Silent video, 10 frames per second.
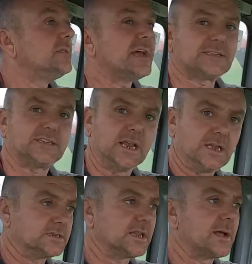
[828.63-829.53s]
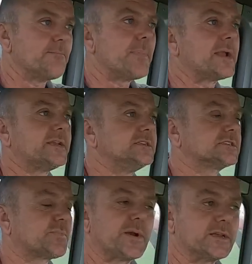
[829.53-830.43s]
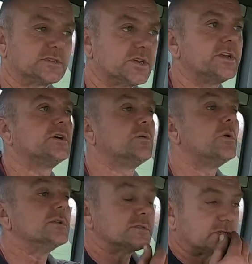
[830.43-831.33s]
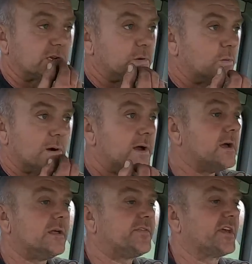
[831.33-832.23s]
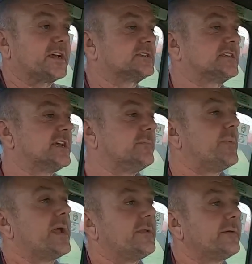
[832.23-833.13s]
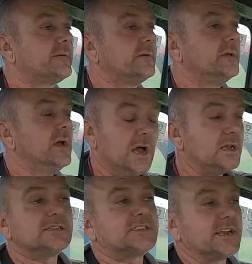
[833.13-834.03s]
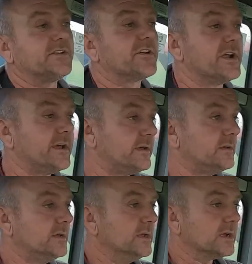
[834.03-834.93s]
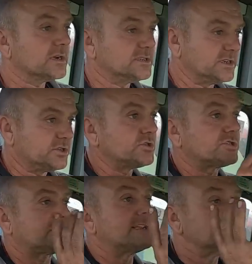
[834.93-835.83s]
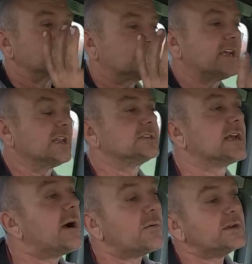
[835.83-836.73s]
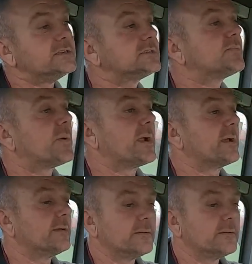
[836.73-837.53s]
That tiller's like mad in spring, so you don't want too thick a seed bed, seed rate, because it just sends tillers out in spring.